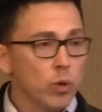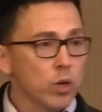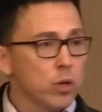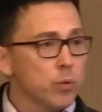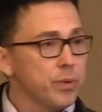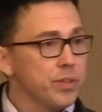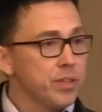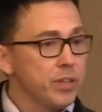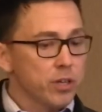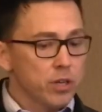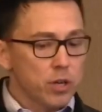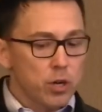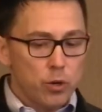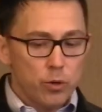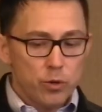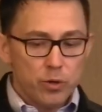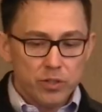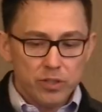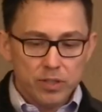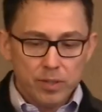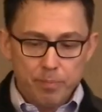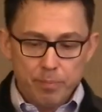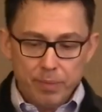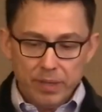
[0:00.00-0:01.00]
Work with your
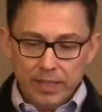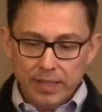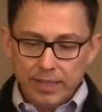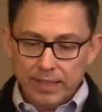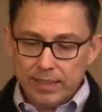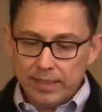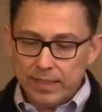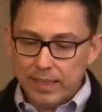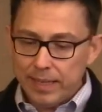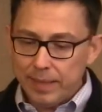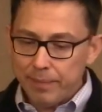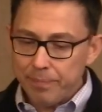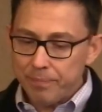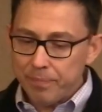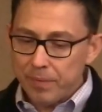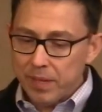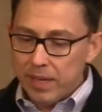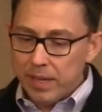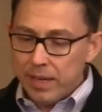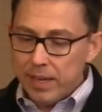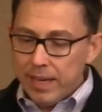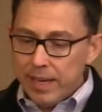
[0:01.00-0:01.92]
coders and billing team.